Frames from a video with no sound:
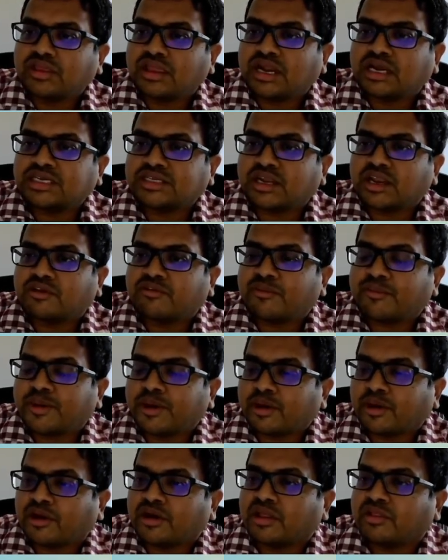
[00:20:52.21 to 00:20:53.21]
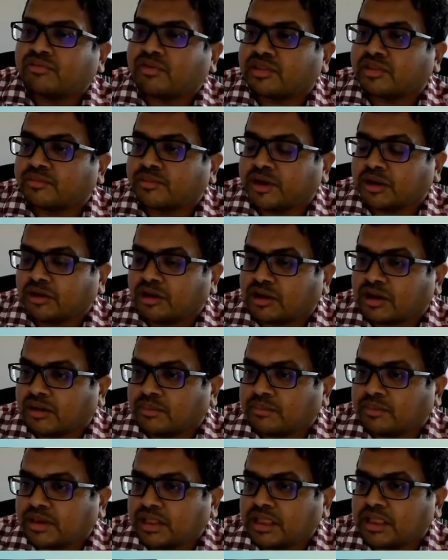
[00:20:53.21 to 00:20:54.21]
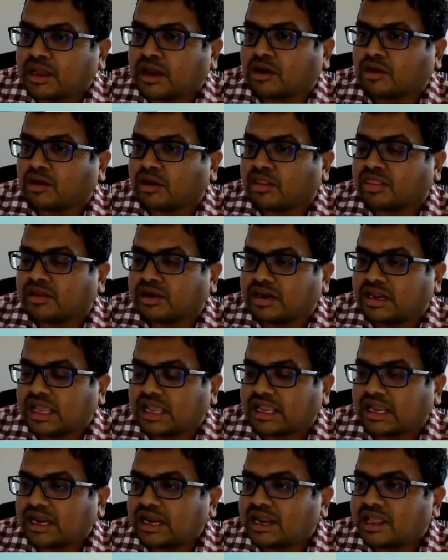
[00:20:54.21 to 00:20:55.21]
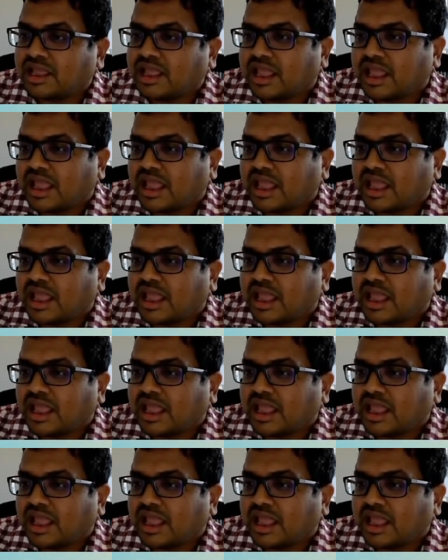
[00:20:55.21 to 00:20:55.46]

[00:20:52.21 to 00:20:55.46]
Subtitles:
the electrical equipment orders for some particular company across a decade,